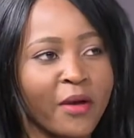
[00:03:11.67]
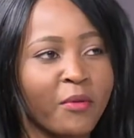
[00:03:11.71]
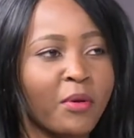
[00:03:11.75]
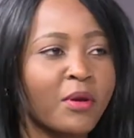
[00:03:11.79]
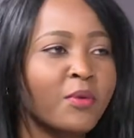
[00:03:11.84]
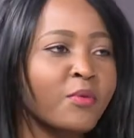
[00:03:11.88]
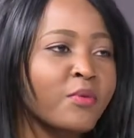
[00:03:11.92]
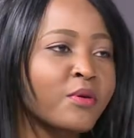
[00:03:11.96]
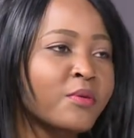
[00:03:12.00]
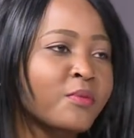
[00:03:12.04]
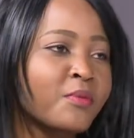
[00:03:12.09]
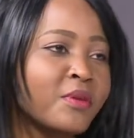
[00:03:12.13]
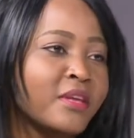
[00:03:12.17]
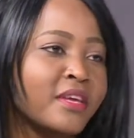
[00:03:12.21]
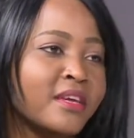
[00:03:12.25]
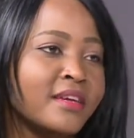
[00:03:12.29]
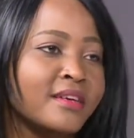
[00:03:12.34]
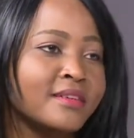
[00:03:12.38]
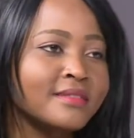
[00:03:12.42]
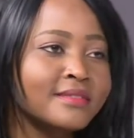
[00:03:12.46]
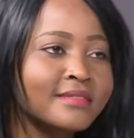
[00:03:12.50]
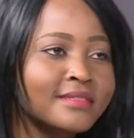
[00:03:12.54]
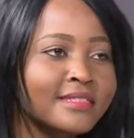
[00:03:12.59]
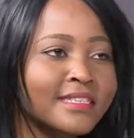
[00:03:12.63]
What would we
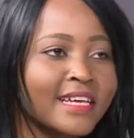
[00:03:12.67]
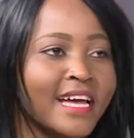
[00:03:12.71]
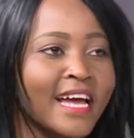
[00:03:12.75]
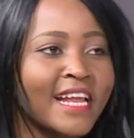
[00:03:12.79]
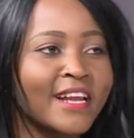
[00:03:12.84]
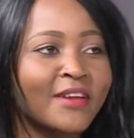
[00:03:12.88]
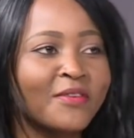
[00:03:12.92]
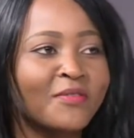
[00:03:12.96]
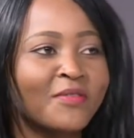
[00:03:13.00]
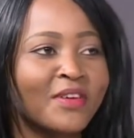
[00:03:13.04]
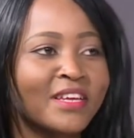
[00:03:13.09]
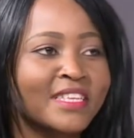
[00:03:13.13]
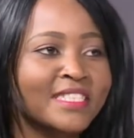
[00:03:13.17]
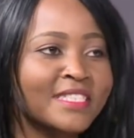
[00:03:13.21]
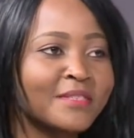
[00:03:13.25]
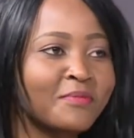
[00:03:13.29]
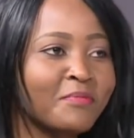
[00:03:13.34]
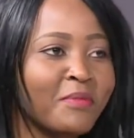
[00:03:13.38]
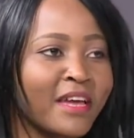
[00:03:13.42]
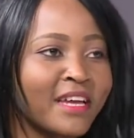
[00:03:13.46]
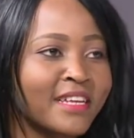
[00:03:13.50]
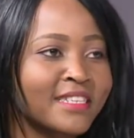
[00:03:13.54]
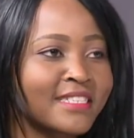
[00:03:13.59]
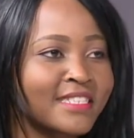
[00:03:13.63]
kind of
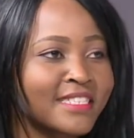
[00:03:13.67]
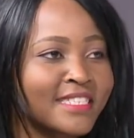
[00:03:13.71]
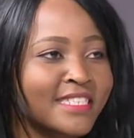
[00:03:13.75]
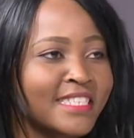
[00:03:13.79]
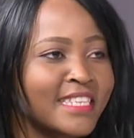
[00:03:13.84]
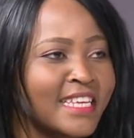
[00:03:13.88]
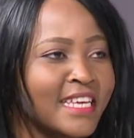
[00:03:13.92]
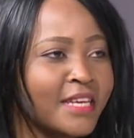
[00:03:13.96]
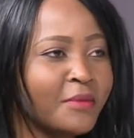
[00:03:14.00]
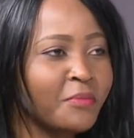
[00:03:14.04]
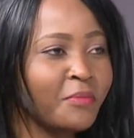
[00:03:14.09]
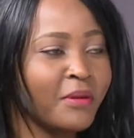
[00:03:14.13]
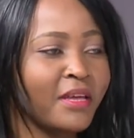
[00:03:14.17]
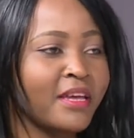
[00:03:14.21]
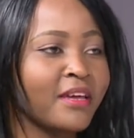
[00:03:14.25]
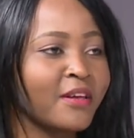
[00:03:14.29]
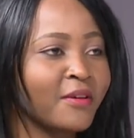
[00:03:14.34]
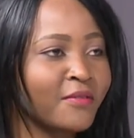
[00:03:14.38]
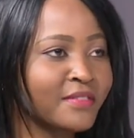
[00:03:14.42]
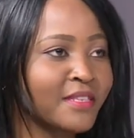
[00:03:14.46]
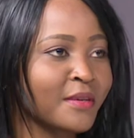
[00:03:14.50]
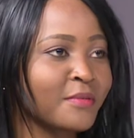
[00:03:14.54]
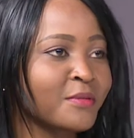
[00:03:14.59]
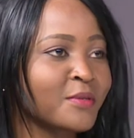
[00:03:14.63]
expect? A sneak peek of
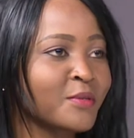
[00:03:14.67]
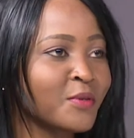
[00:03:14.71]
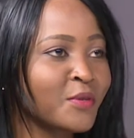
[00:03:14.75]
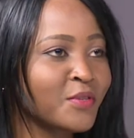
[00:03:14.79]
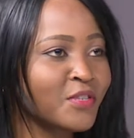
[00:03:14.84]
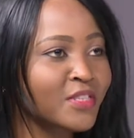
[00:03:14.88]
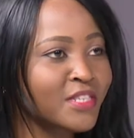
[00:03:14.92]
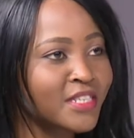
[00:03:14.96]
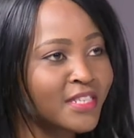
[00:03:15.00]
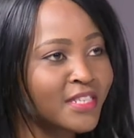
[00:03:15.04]
some sort?